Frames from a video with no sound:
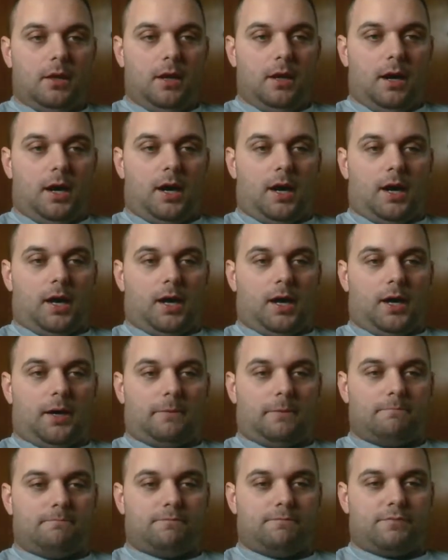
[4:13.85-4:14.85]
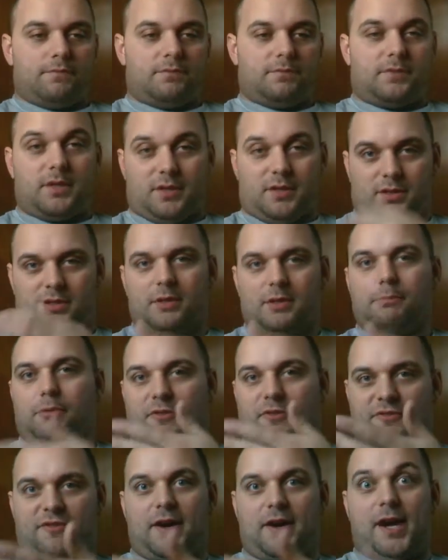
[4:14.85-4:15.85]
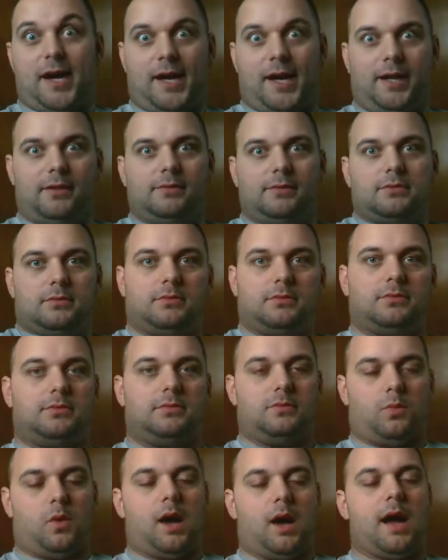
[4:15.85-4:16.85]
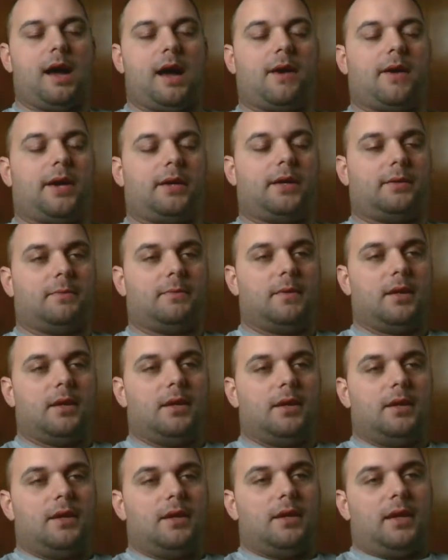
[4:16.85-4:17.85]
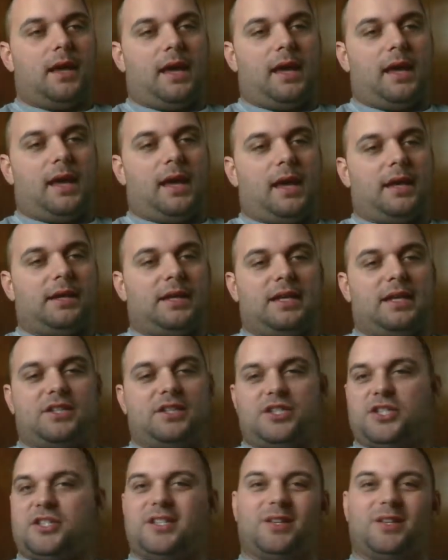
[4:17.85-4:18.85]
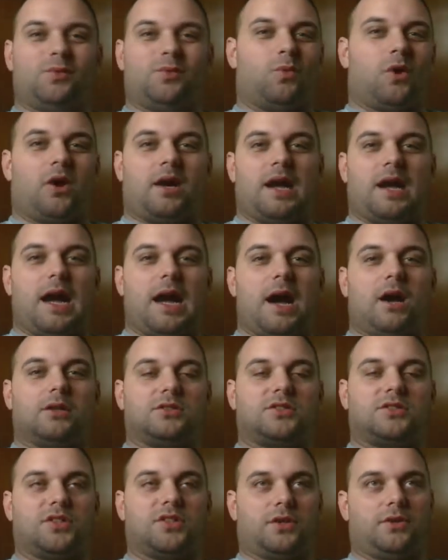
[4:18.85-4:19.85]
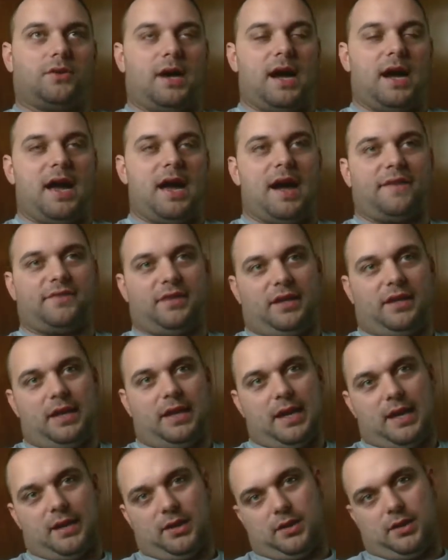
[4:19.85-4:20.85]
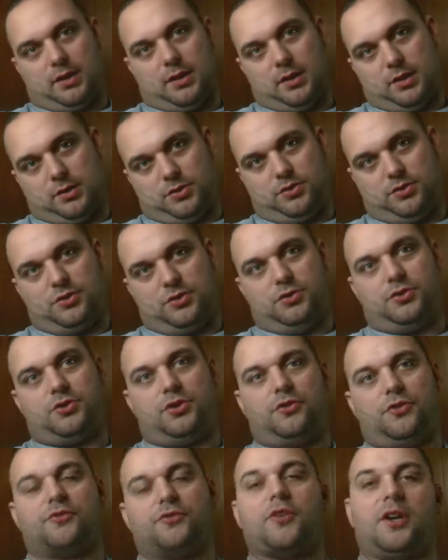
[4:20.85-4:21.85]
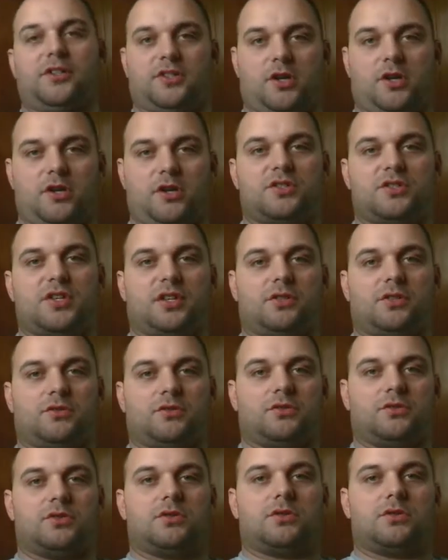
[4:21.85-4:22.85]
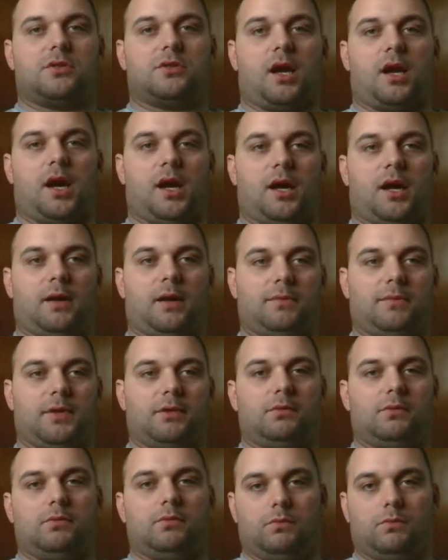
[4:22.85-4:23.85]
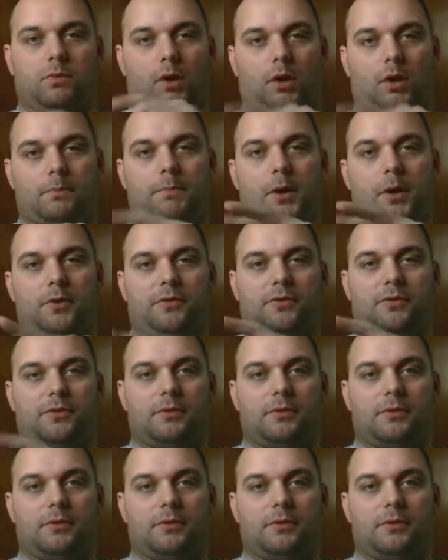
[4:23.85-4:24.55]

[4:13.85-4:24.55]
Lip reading: to simplify wiring, and it just didn't work out. So I have to get 2 front turn signals that work both,